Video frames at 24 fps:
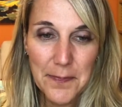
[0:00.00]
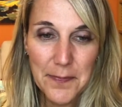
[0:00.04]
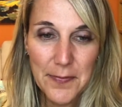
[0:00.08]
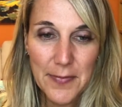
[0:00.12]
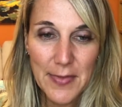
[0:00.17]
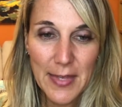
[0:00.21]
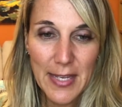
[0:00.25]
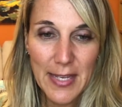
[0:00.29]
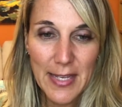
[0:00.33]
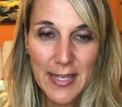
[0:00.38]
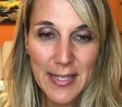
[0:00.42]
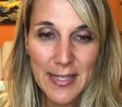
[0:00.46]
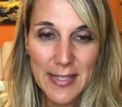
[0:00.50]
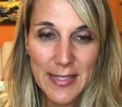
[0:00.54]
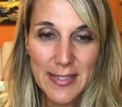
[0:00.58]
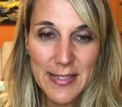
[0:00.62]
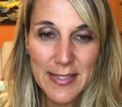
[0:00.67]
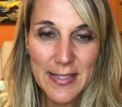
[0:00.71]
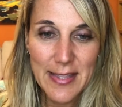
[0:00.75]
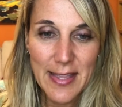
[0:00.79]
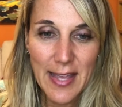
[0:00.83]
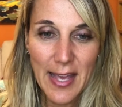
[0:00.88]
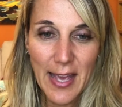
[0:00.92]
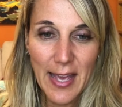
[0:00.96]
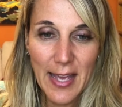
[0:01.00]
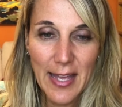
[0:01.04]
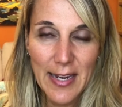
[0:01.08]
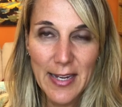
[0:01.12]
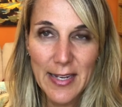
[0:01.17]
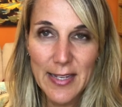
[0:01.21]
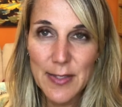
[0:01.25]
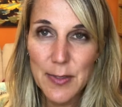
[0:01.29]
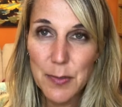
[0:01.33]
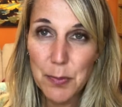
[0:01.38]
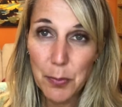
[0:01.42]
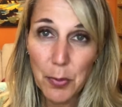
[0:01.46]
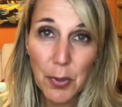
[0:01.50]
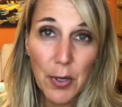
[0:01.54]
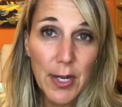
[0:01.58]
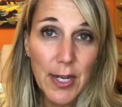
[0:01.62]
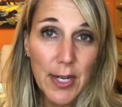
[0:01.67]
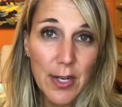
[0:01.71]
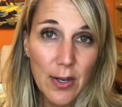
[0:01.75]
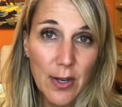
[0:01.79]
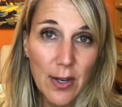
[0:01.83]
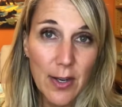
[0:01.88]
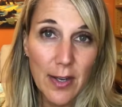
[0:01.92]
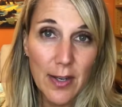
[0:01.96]
is that it's pretty
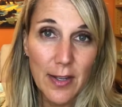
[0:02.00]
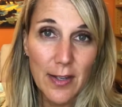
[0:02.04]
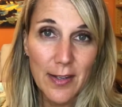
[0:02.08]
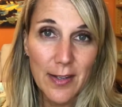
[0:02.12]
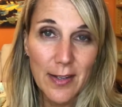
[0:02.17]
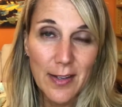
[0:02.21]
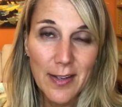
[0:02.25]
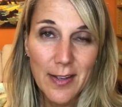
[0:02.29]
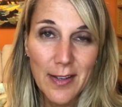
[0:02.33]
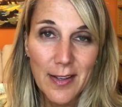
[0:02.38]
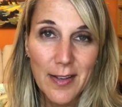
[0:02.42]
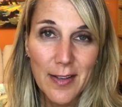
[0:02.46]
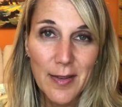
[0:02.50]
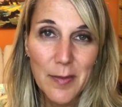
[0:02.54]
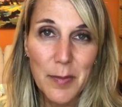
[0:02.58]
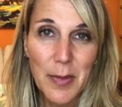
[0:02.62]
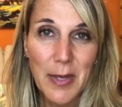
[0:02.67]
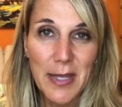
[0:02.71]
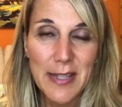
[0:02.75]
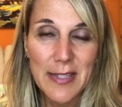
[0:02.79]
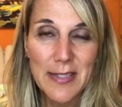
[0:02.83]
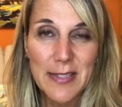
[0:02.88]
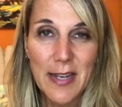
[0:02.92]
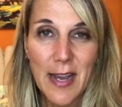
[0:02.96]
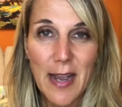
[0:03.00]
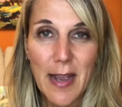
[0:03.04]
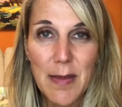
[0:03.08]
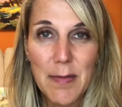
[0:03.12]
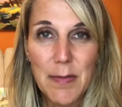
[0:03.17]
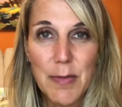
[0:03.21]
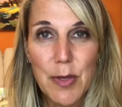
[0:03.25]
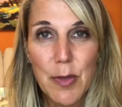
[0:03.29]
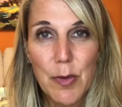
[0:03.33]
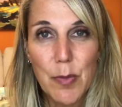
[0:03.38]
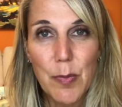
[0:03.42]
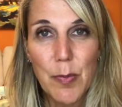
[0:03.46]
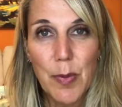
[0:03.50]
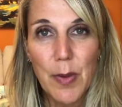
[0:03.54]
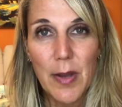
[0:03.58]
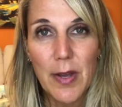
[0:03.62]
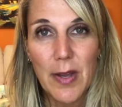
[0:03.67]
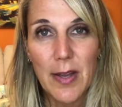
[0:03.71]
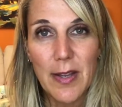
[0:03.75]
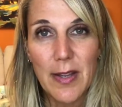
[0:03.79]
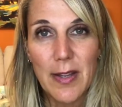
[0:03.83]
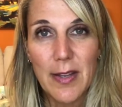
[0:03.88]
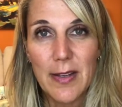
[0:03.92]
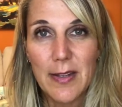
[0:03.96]
good. By the time you
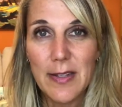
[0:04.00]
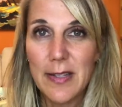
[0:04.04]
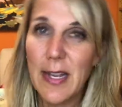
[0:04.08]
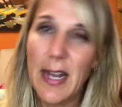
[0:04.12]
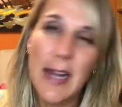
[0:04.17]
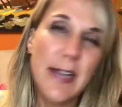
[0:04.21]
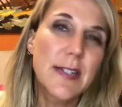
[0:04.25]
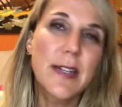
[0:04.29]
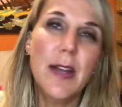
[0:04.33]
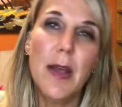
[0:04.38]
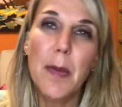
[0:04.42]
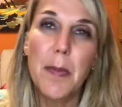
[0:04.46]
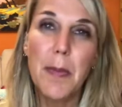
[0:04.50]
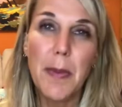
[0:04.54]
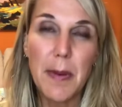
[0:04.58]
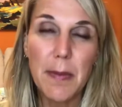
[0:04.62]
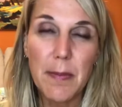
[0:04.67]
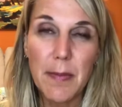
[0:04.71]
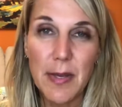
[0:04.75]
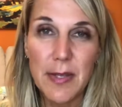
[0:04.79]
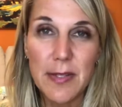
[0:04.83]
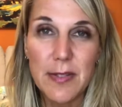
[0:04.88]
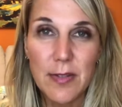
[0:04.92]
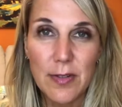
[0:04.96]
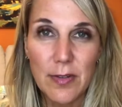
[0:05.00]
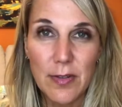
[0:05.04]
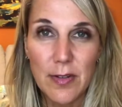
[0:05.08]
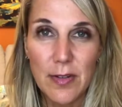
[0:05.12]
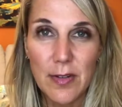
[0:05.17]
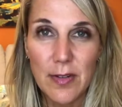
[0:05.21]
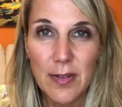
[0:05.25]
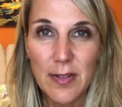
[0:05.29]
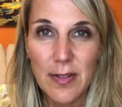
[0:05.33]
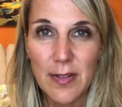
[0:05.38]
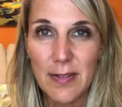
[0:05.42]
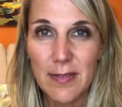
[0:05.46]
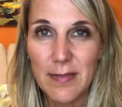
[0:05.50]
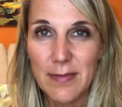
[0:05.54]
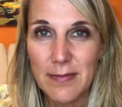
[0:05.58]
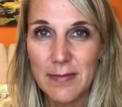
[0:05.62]
put ketchup and mustard and